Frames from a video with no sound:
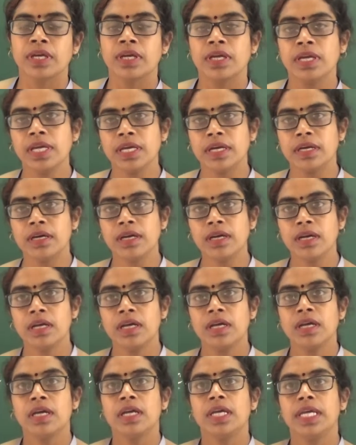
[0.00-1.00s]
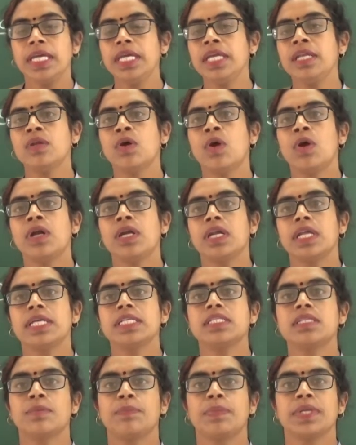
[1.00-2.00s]
Here, E0
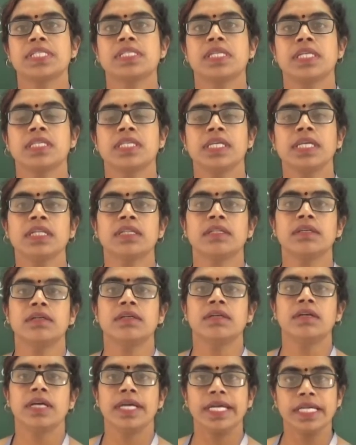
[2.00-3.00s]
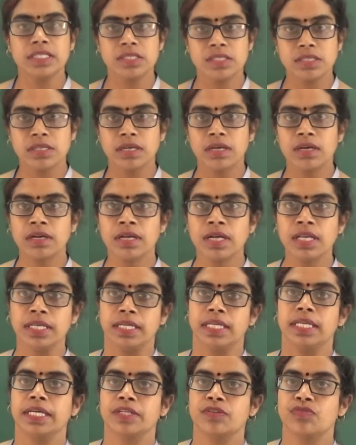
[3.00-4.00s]
is representing the
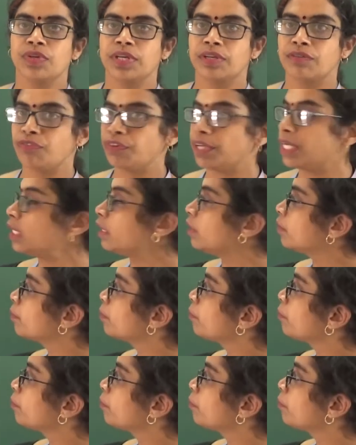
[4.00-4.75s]
external electric field.